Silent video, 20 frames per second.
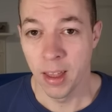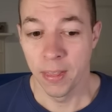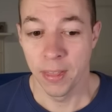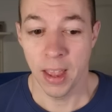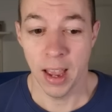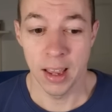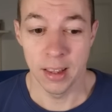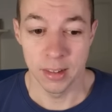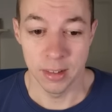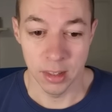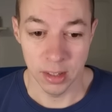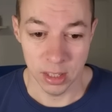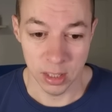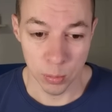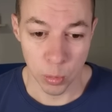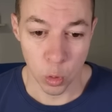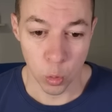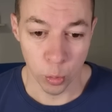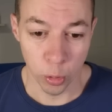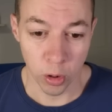that is the
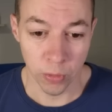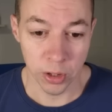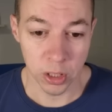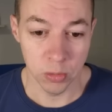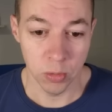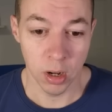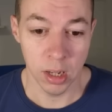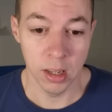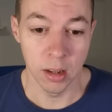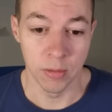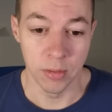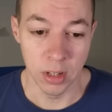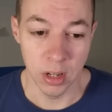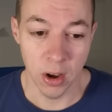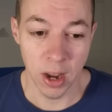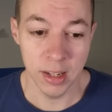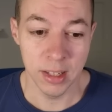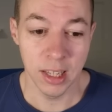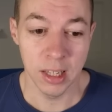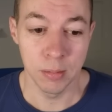small profits rate of
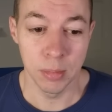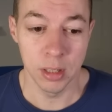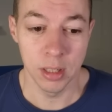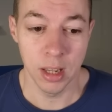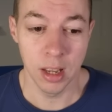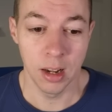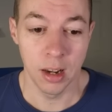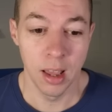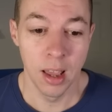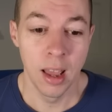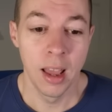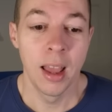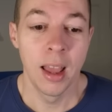19%